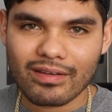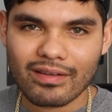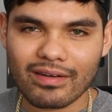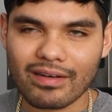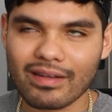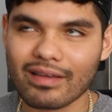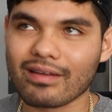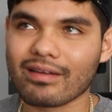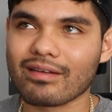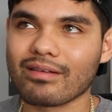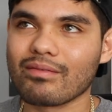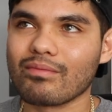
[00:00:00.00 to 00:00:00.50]

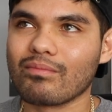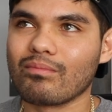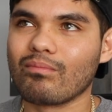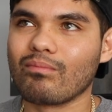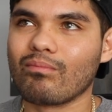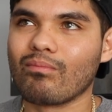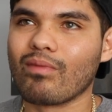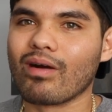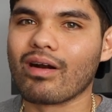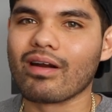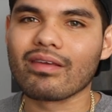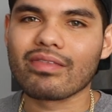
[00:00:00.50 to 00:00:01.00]
Like
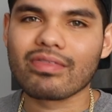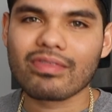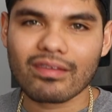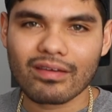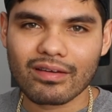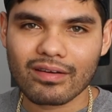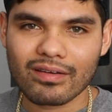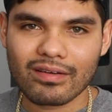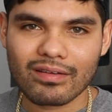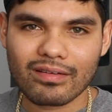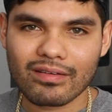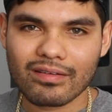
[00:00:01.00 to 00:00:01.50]

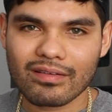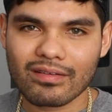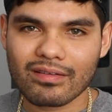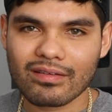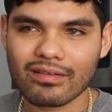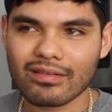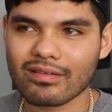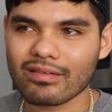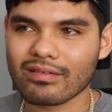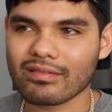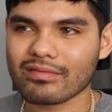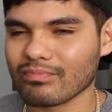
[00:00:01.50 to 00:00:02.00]
Martha
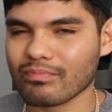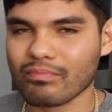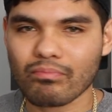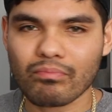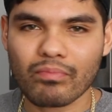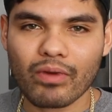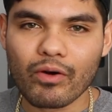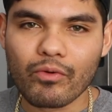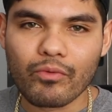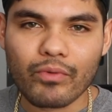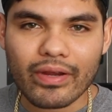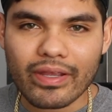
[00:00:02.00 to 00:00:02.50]

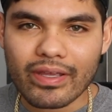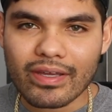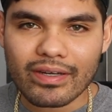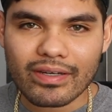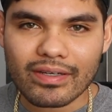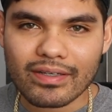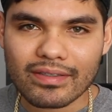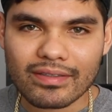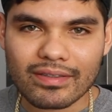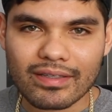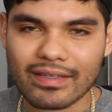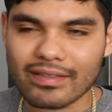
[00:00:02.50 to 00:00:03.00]

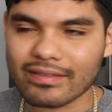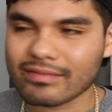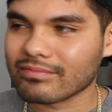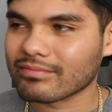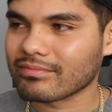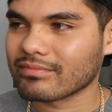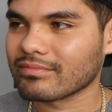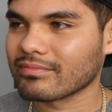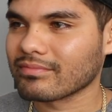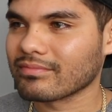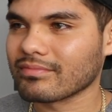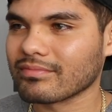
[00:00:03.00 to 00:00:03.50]
Maria. Like,
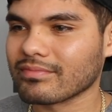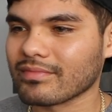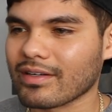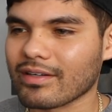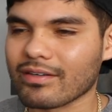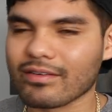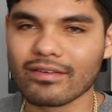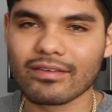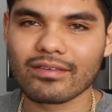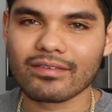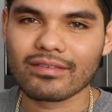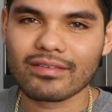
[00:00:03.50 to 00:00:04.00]
I
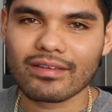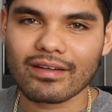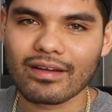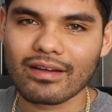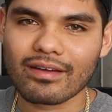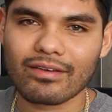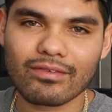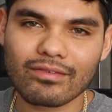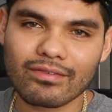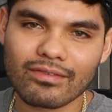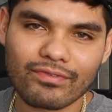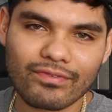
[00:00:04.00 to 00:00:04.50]
don't know. I don't